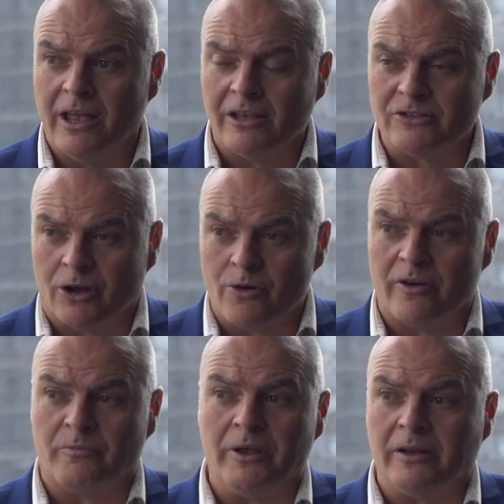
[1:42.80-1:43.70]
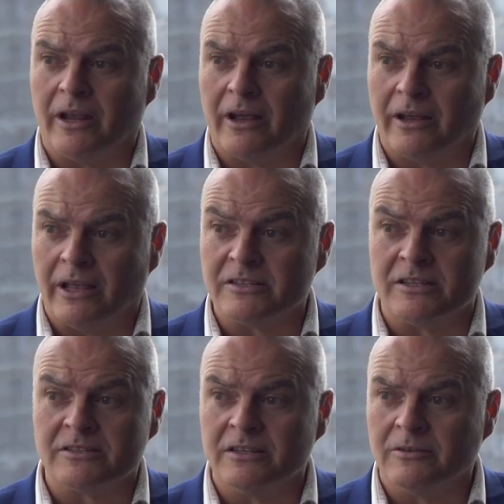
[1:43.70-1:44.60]
SARu have been
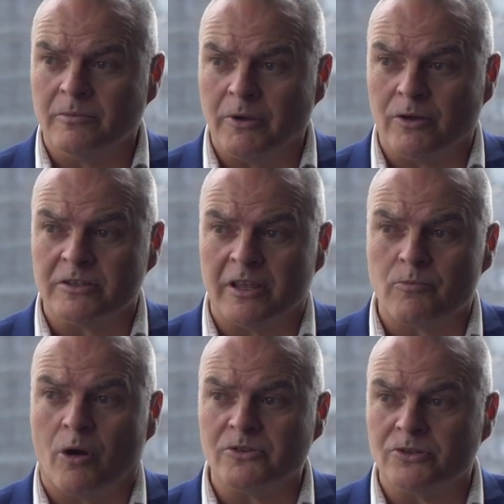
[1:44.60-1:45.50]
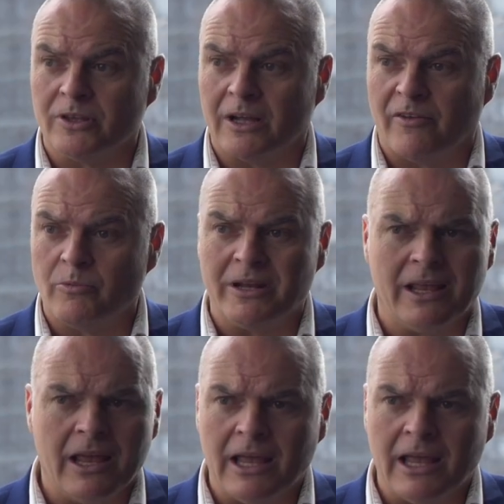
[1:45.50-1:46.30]
insistent because of their promise to the government.